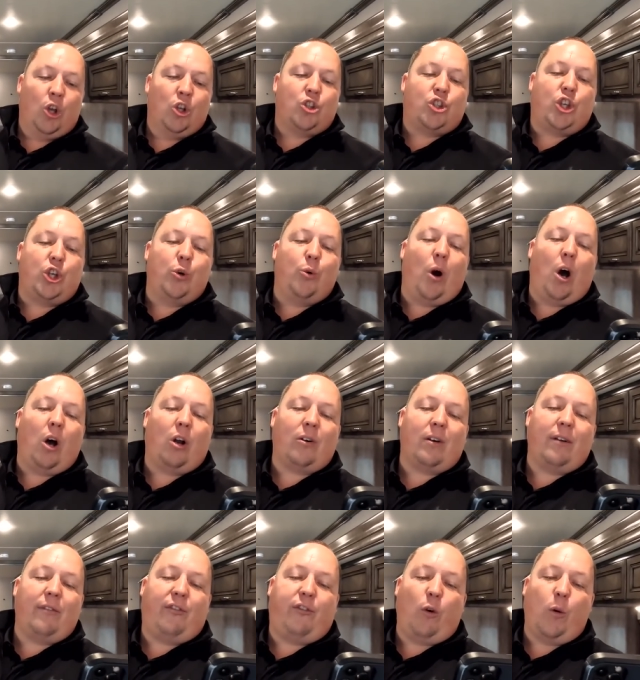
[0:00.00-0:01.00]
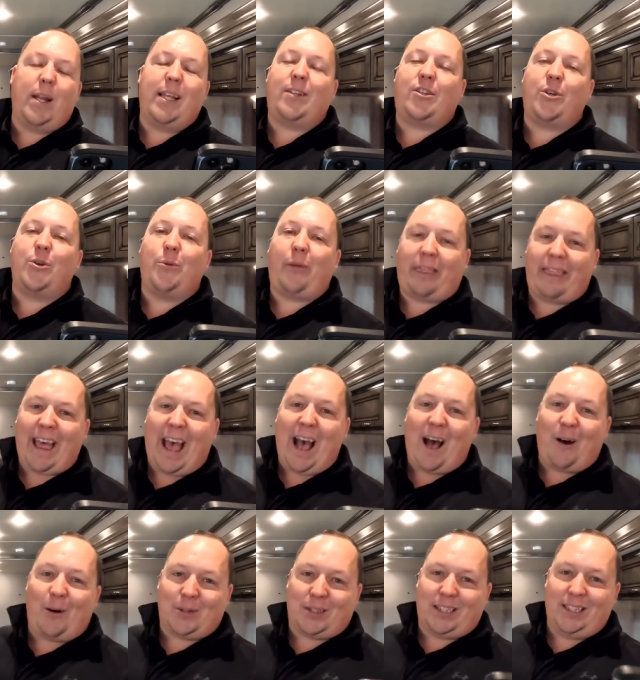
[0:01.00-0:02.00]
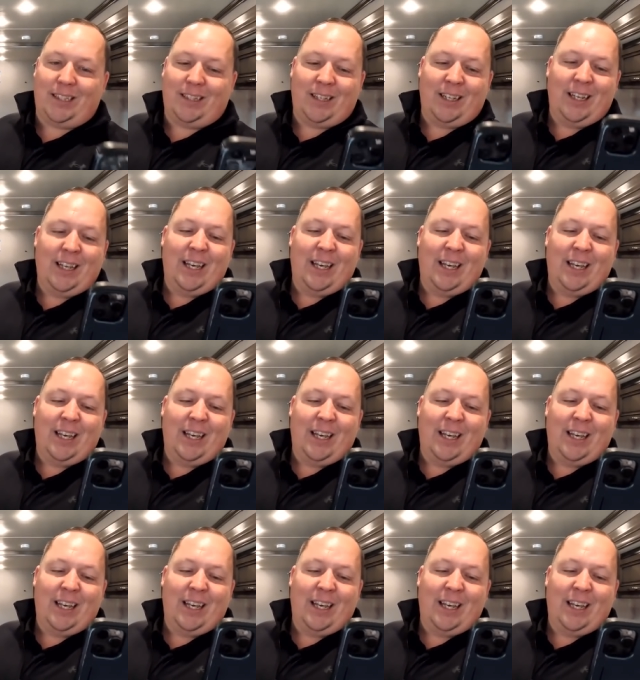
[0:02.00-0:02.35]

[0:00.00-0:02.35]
two hundred and forty-two thousand